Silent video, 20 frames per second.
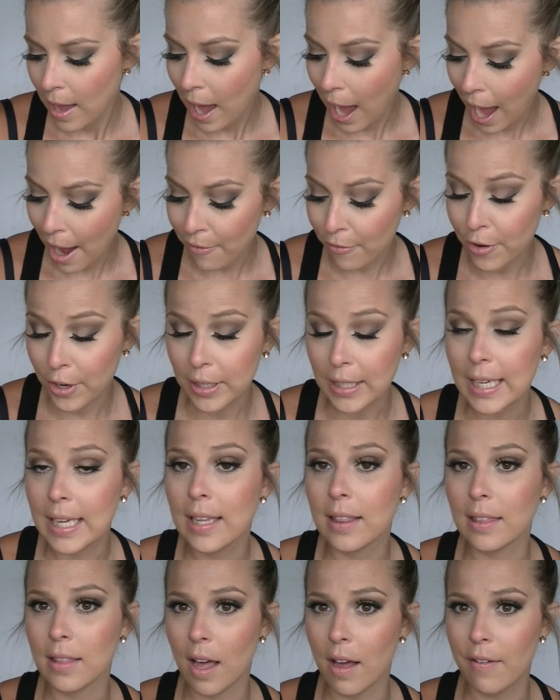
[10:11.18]
I really
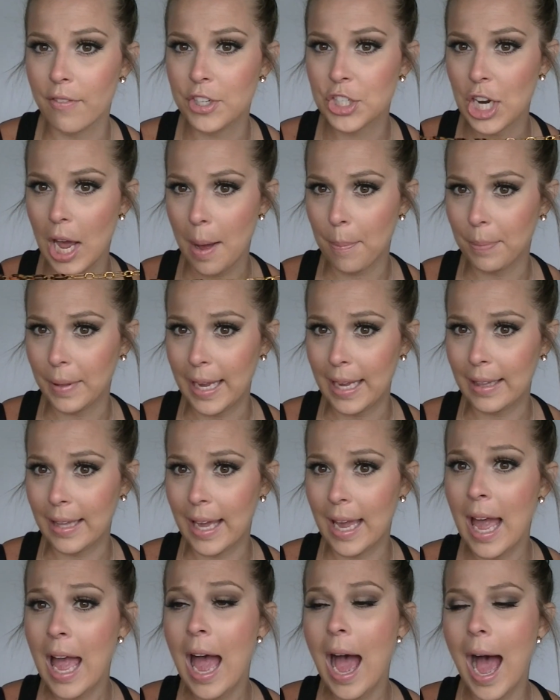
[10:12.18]
love Shop
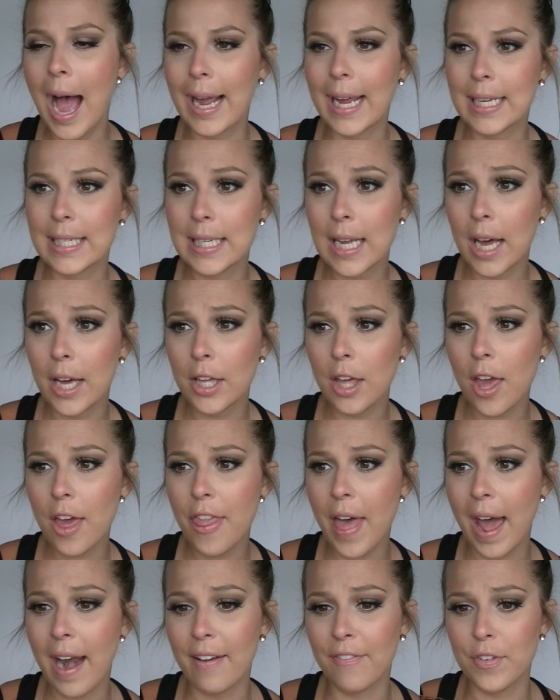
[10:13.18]
Lately. I can tell you
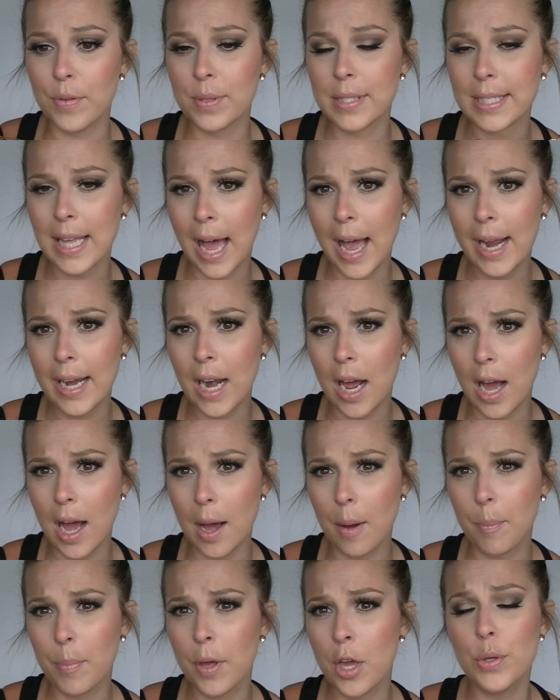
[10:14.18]
that if you sign
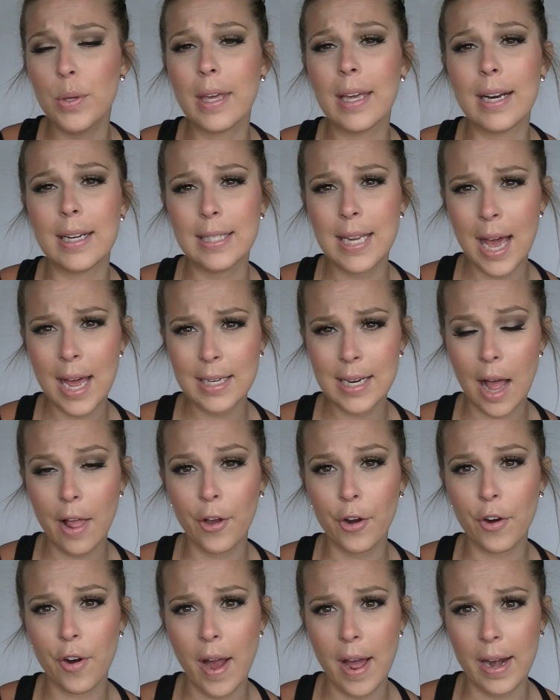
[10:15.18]
up, you get a
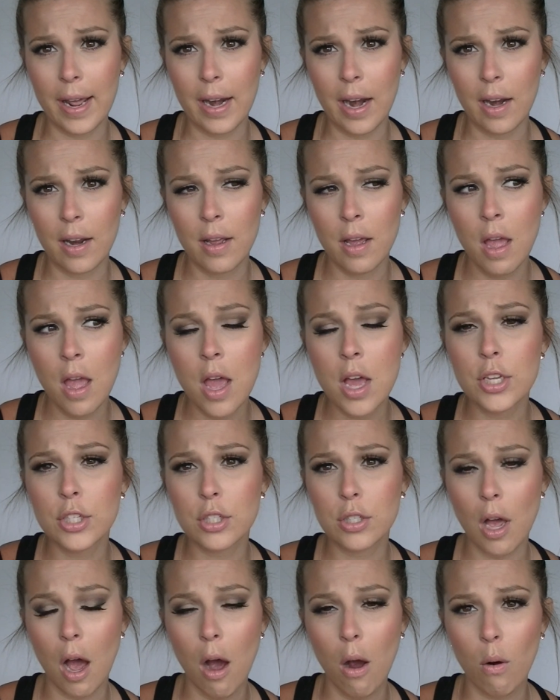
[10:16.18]
$10 credit.
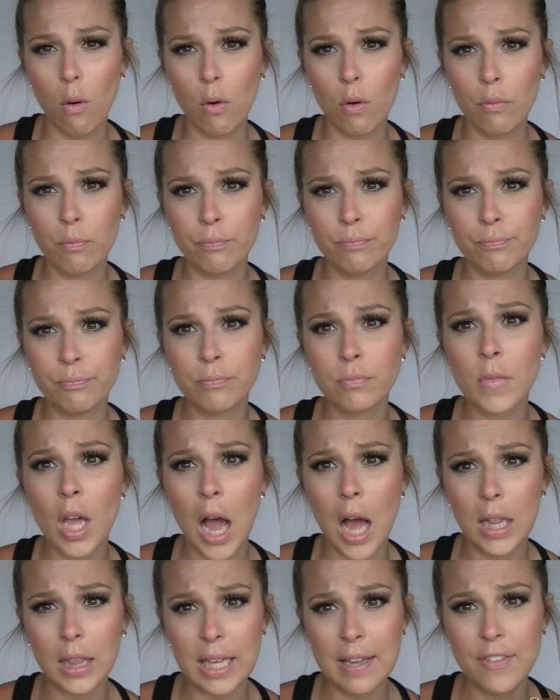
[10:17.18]
So
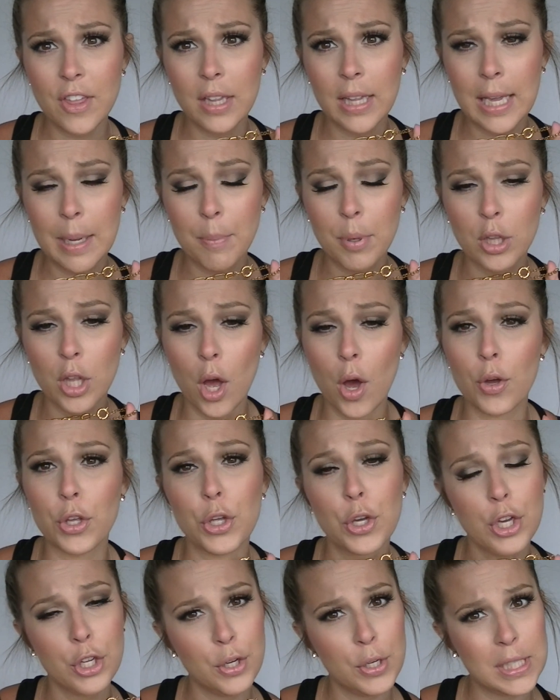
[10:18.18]
I'll leave the link below.
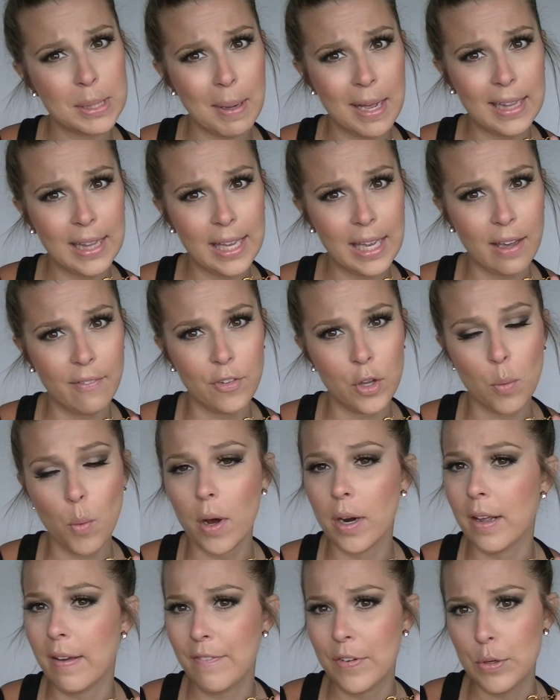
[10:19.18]
You can use my link if you
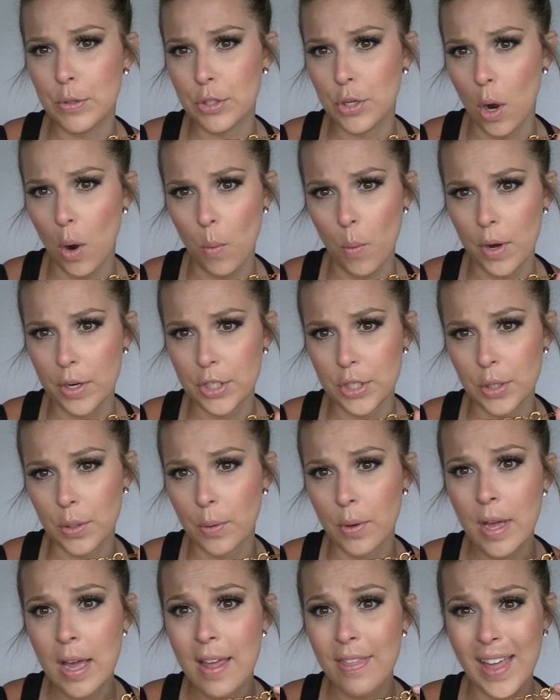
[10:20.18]
want. If you don't want to,
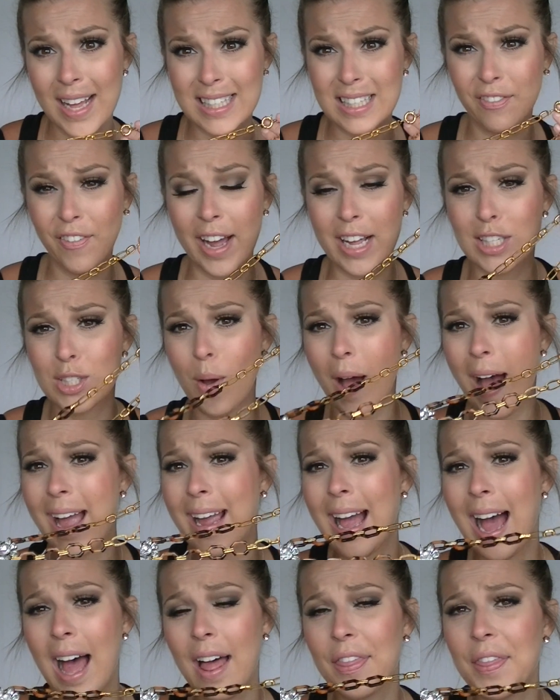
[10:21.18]
that's fine. So I
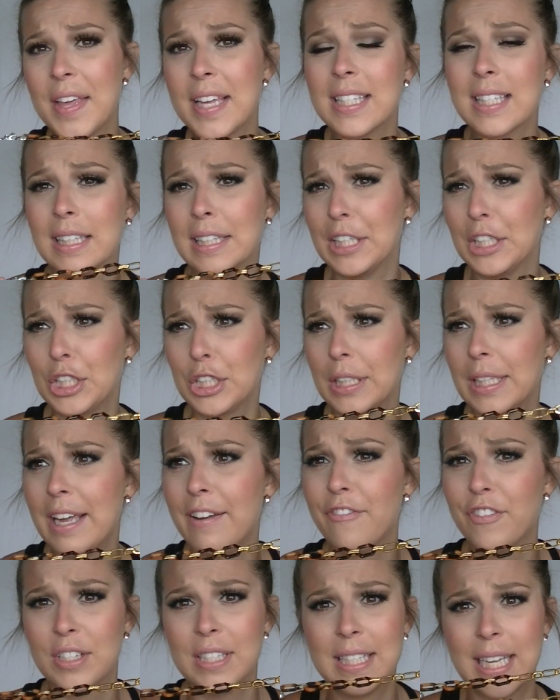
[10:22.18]
got this literally
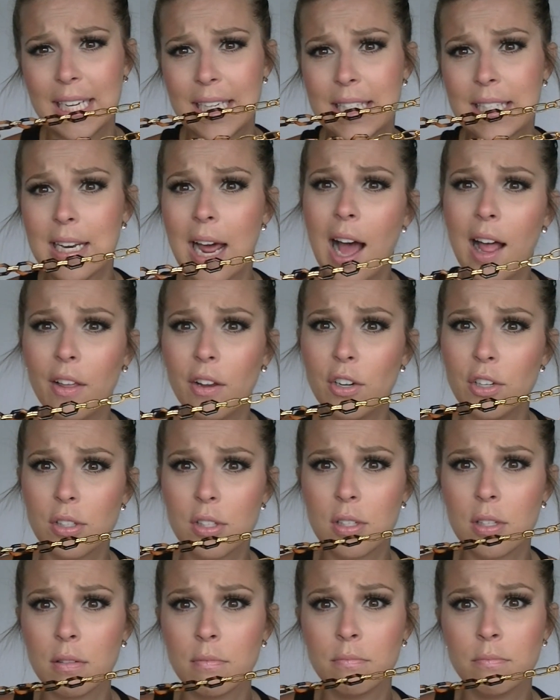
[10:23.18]
for
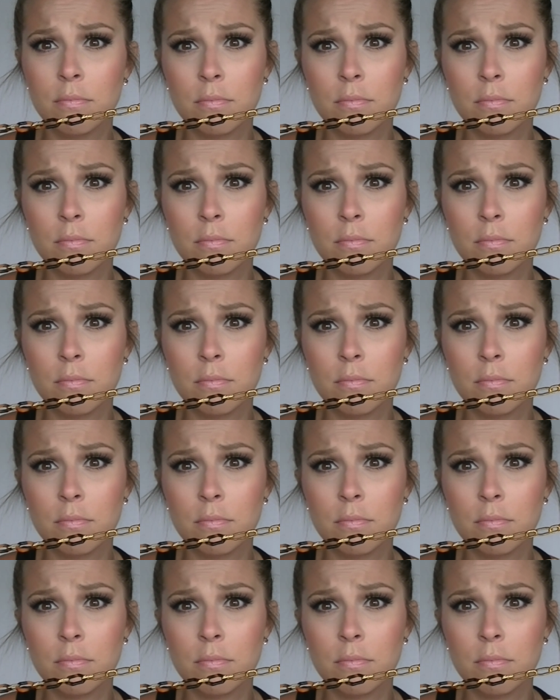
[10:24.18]
$6.